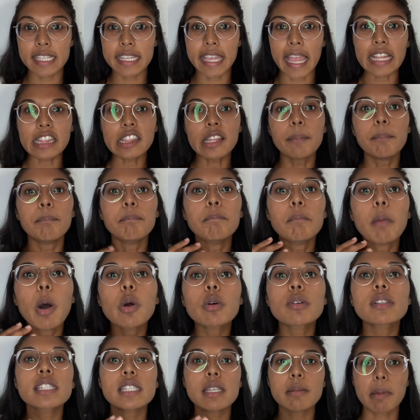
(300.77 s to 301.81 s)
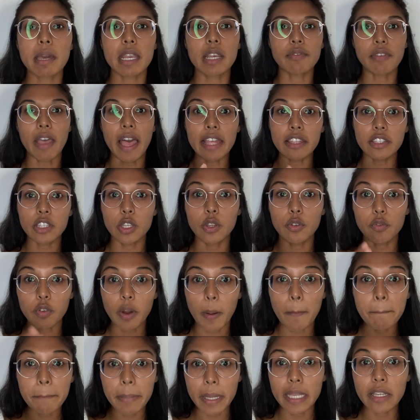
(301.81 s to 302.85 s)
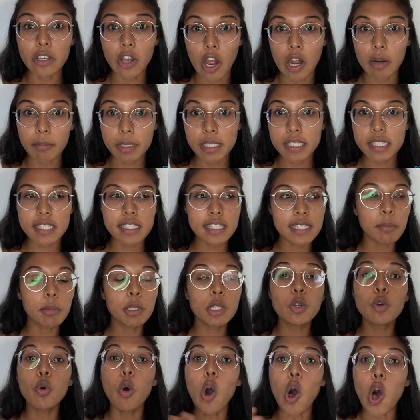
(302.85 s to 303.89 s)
get the most amount of value from BigCommerce is someone who